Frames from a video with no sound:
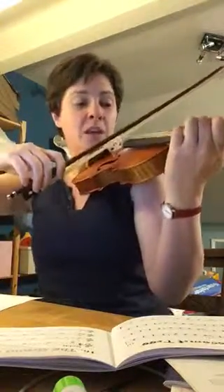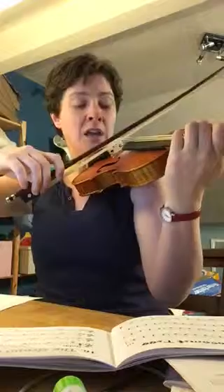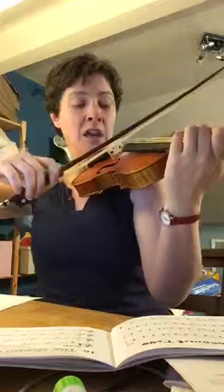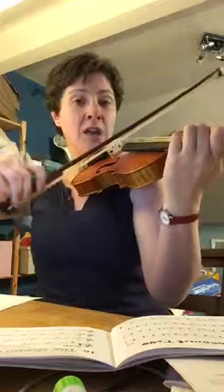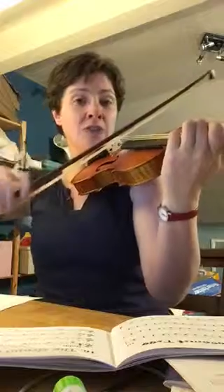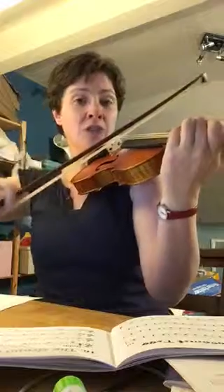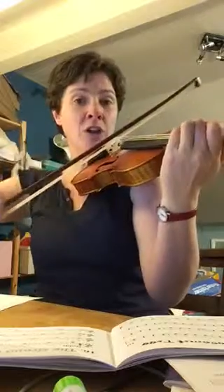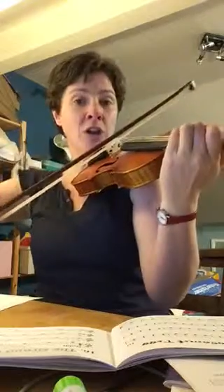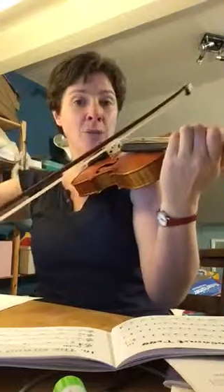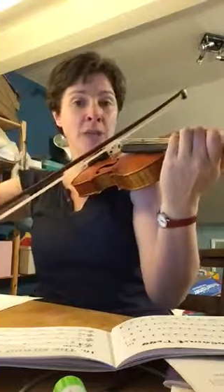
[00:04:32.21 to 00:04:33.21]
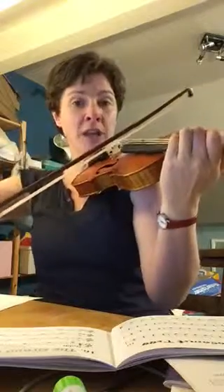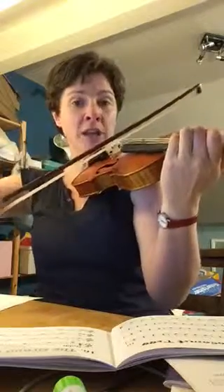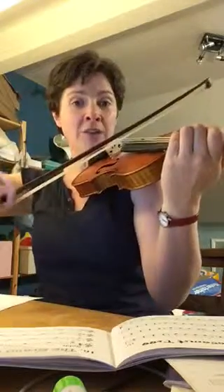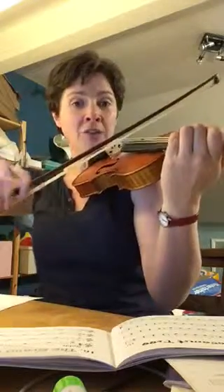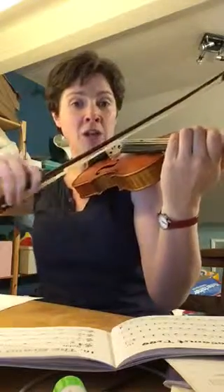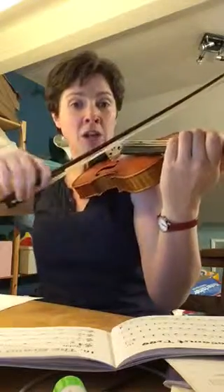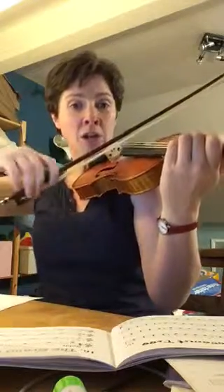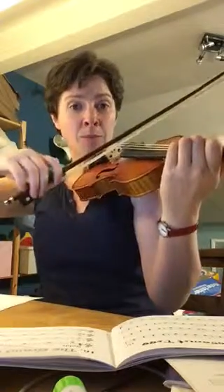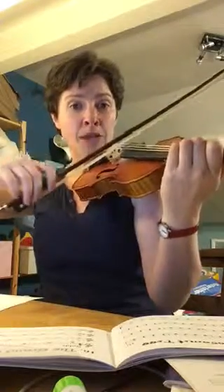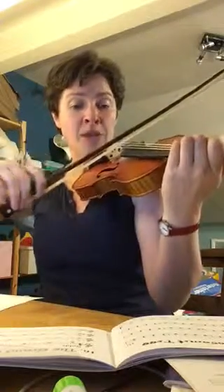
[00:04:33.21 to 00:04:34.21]
F sharp, F
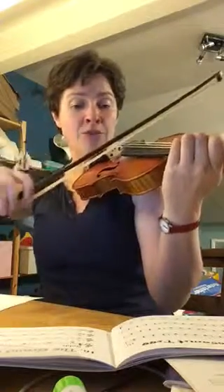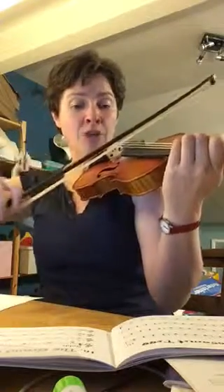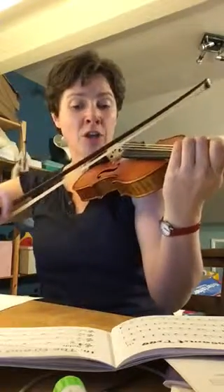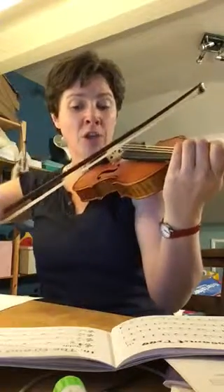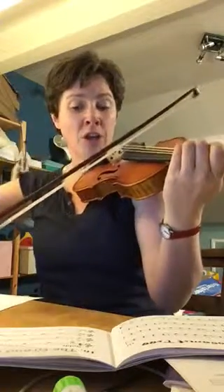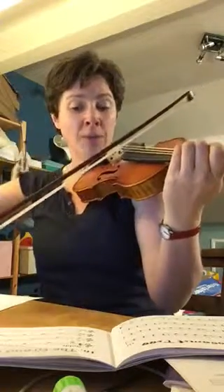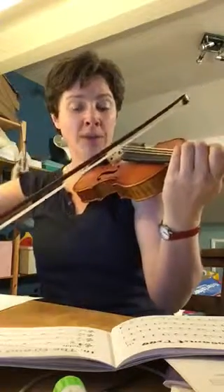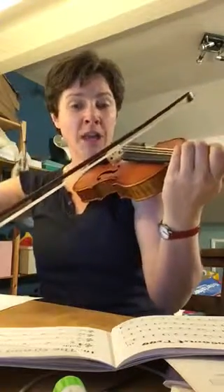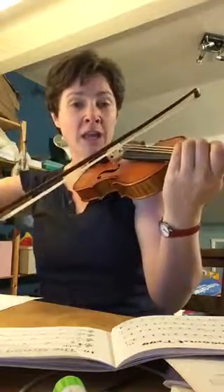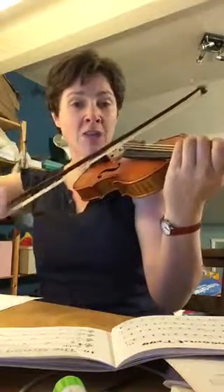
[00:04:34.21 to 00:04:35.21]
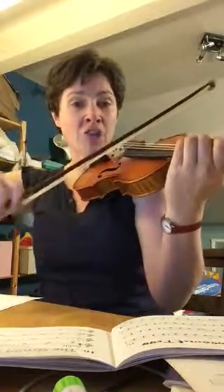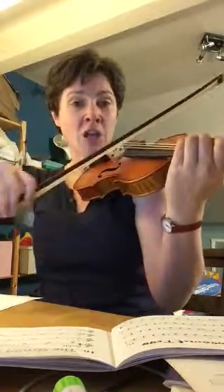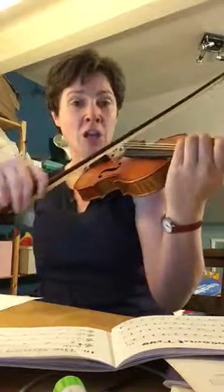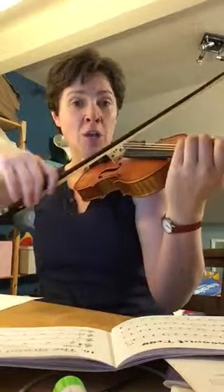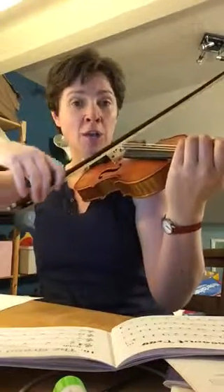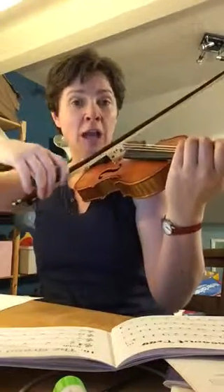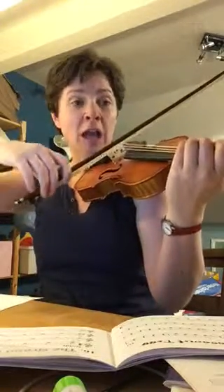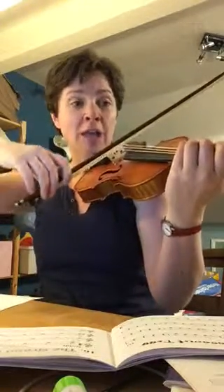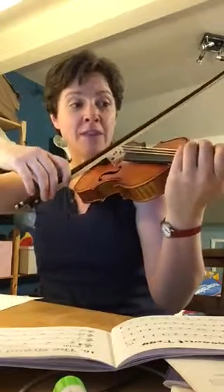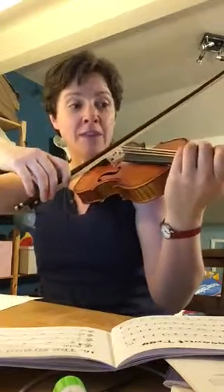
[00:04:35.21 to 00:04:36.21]
sharp, F sharp, F
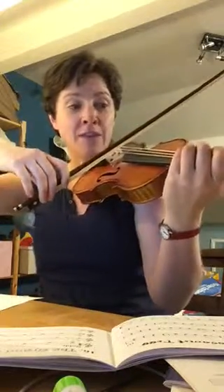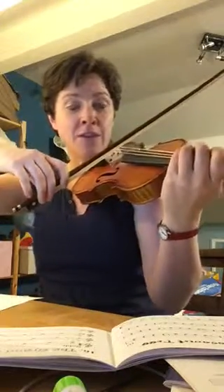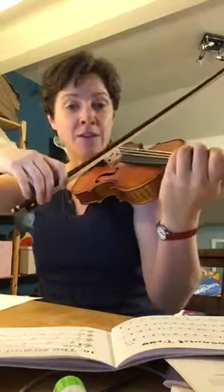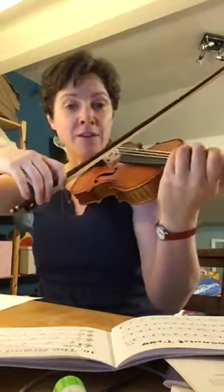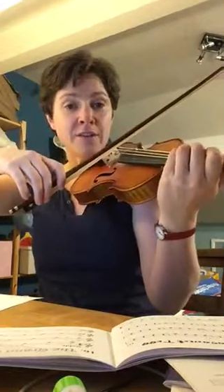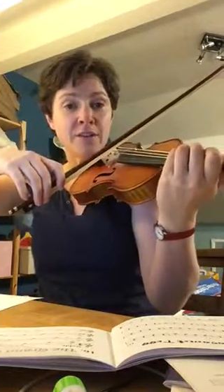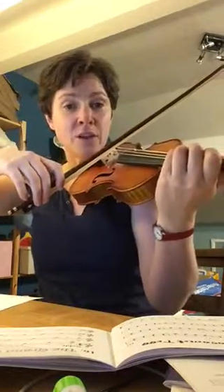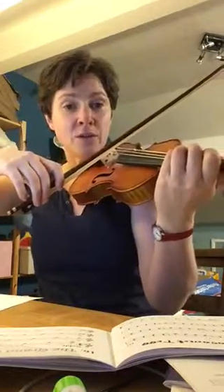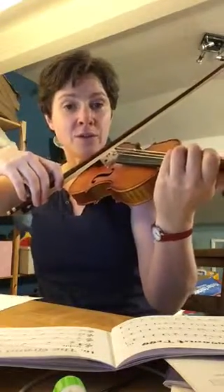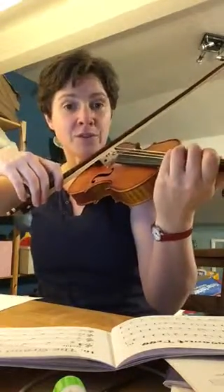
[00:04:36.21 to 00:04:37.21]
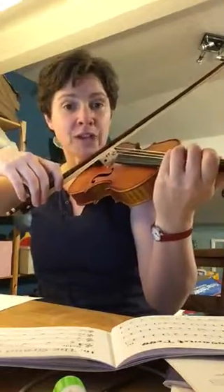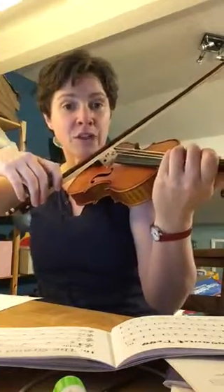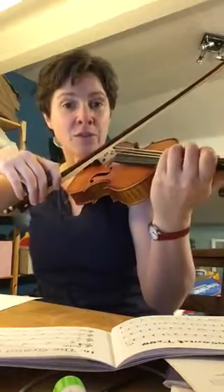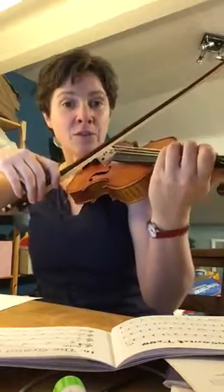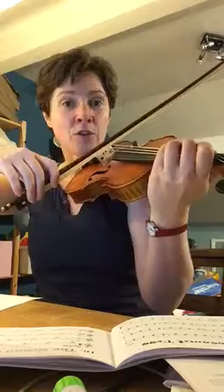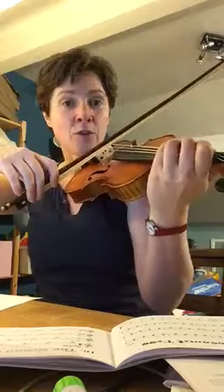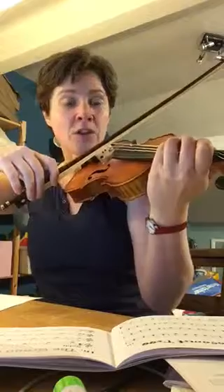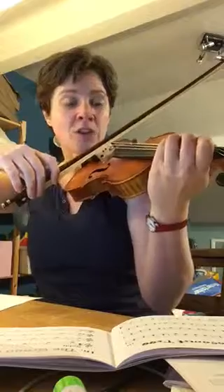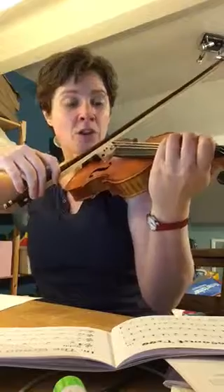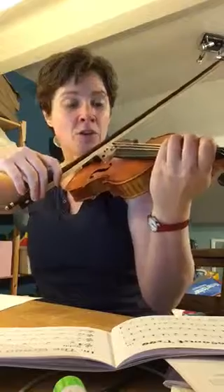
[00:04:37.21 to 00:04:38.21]
sharp. And then the third snuggles down on the
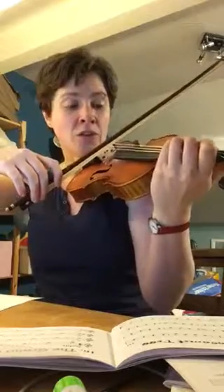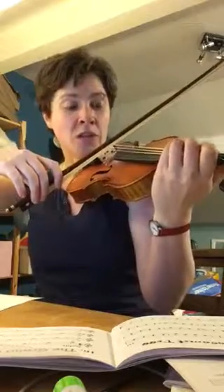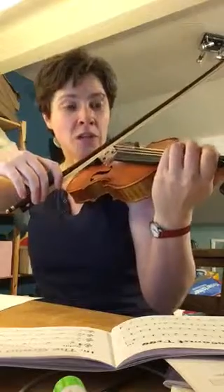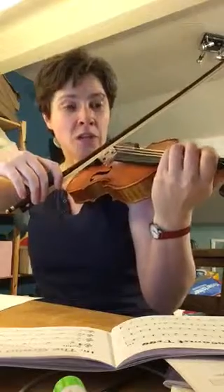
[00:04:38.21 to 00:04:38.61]
green dot.